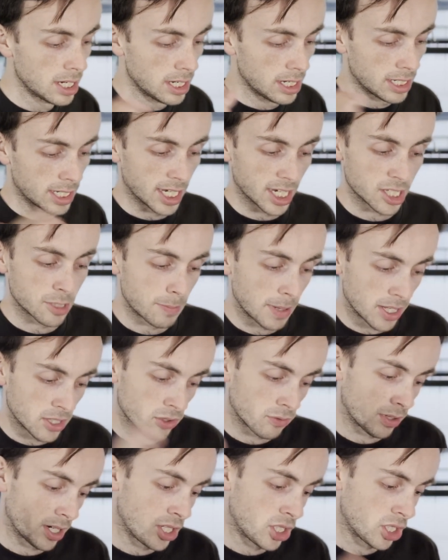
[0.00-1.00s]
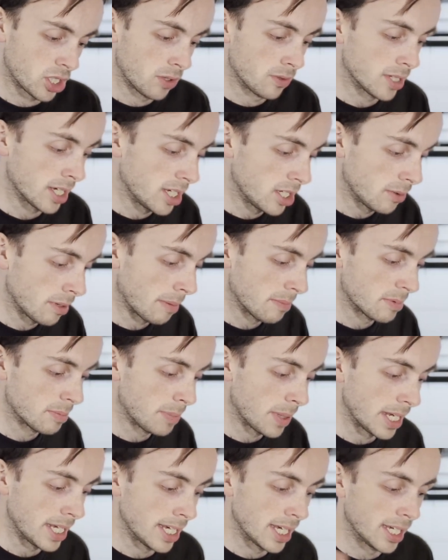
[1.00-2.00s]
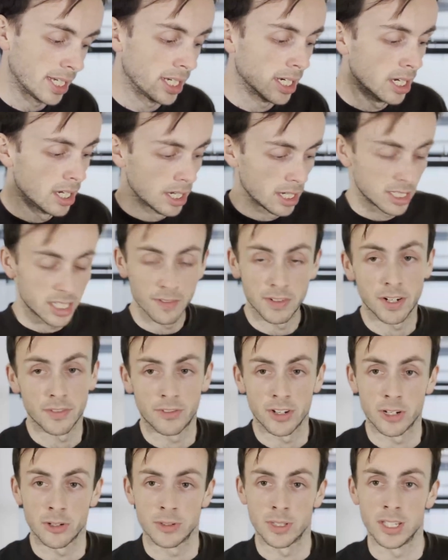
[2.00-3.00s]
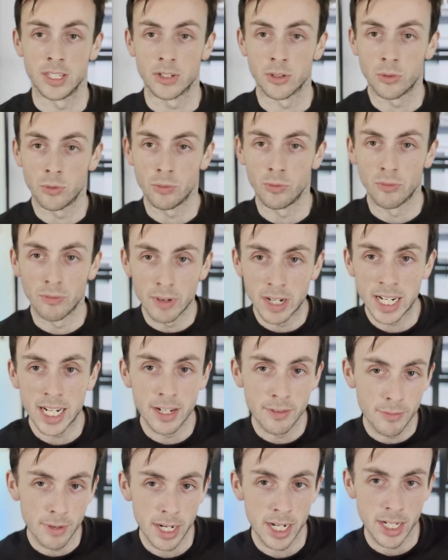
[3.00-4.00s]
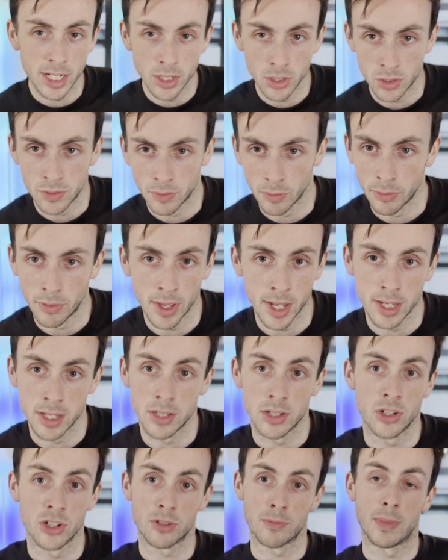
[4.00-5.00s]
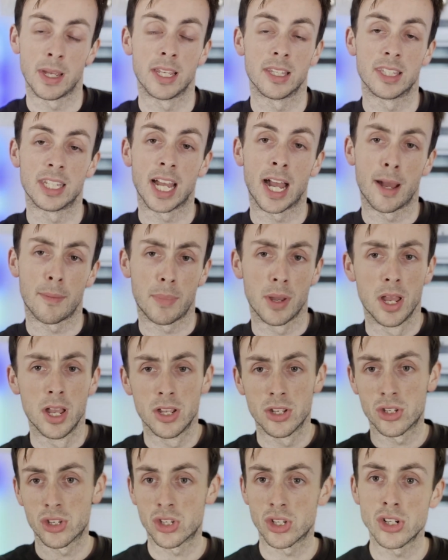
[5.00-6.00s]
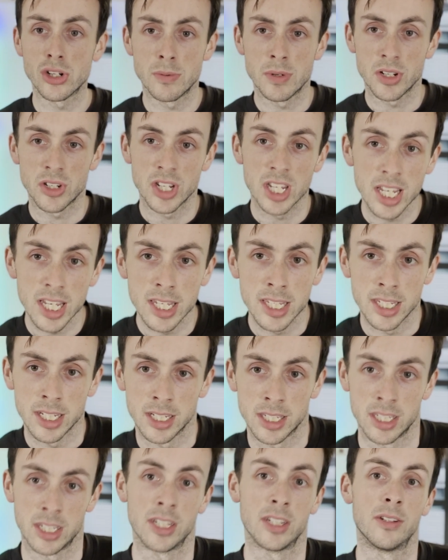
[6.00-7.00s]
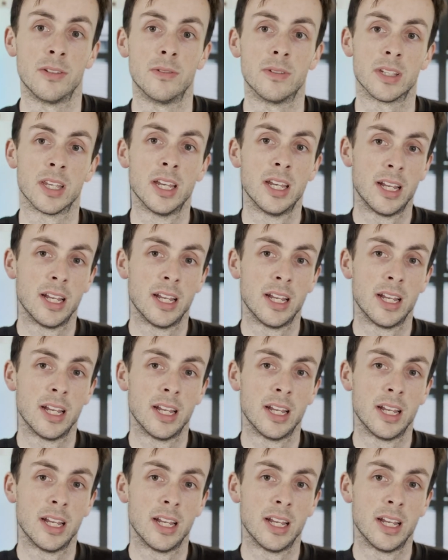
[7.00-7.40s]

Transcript: You get expense ratios, AUMs, PE, dividend frequencies are all really, really useful things. It just makes the app so much easier to use.